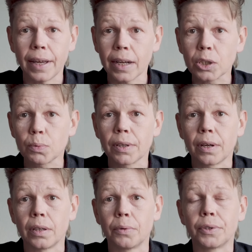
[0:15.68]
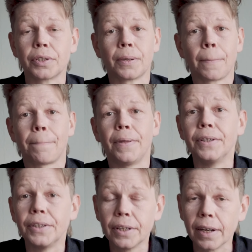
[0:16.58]
X one hundred,
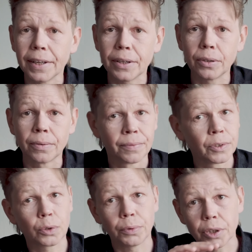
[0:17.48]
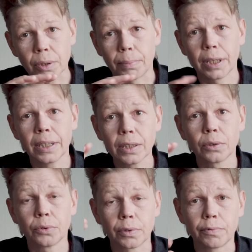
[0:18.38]
and a year later switched completely
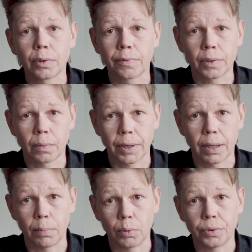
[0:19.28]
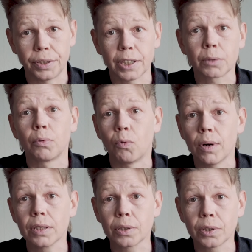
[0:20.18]
to using Fujifilm when I bought the X-Pro
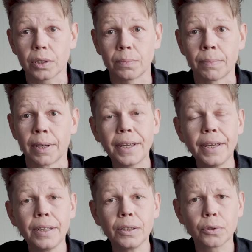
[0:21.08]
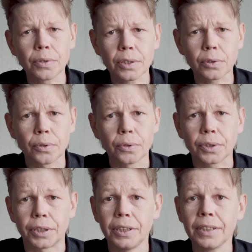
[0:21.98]
one system. In two thousand
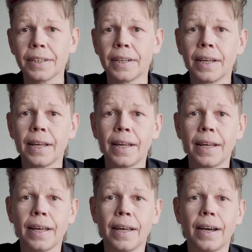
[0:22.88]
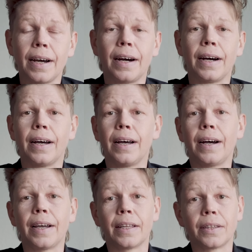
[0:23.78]
thirteen,
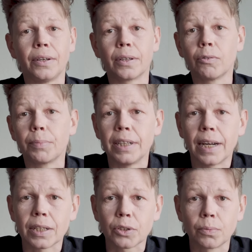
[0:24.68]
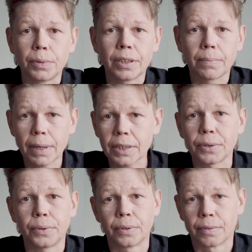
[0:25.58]
I had the honor of being asked to be an
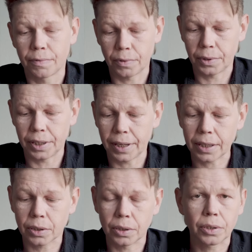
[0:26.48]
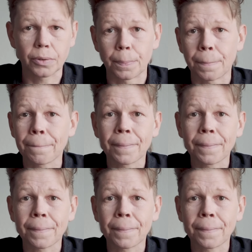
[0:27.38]
ambassador for the X system,